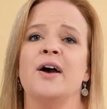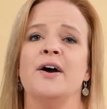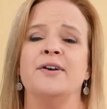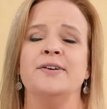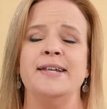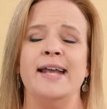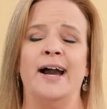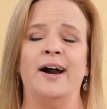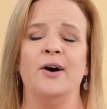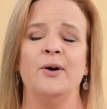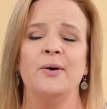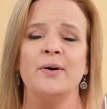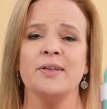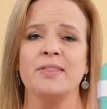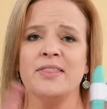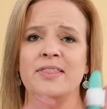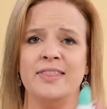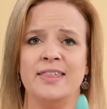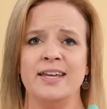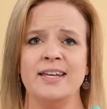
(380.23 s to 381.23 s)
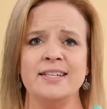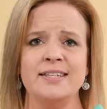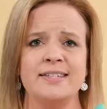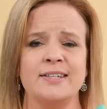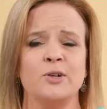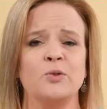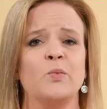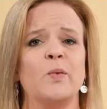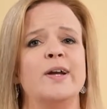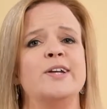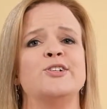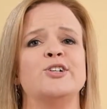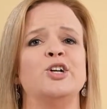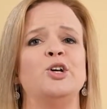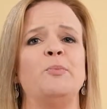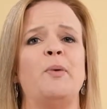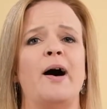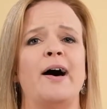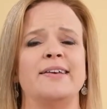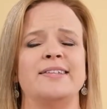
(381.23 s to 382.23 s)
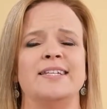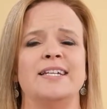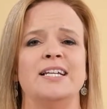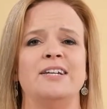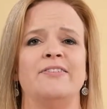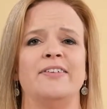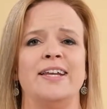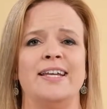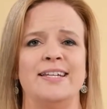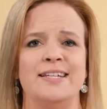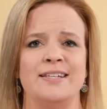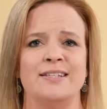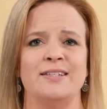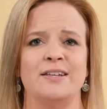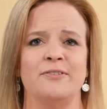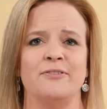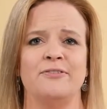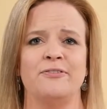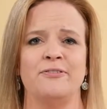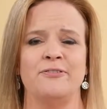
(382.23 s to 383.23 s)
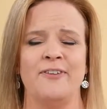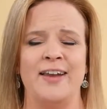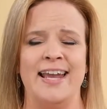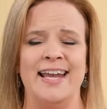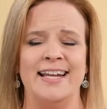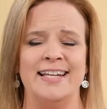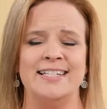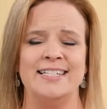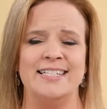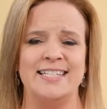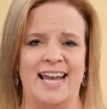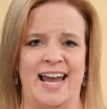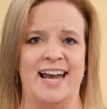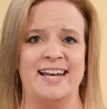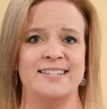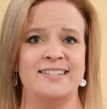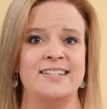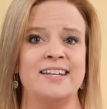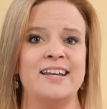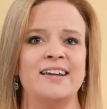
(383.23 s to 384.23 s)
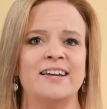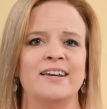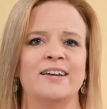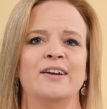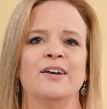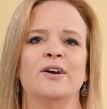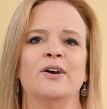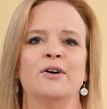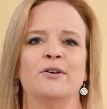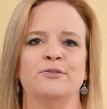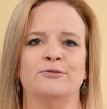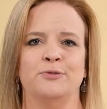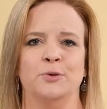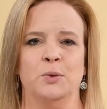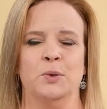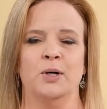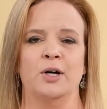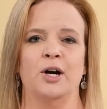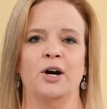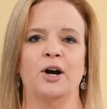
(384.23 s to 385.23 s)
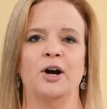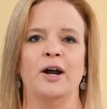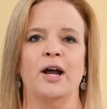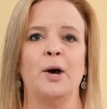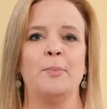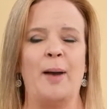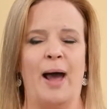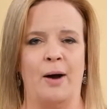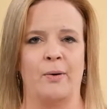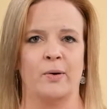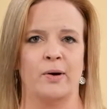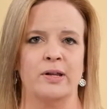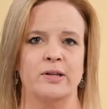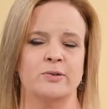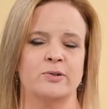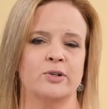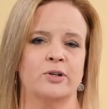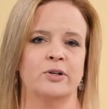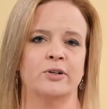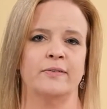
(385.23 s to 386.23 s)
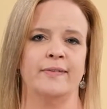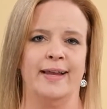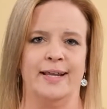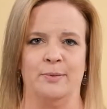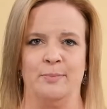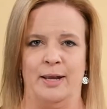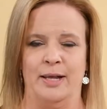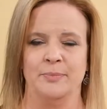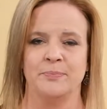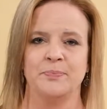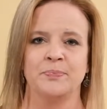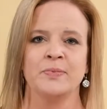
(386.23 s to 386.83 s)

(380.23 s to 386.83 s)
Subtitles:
Now, this original Positive is fantastic for a power user like me.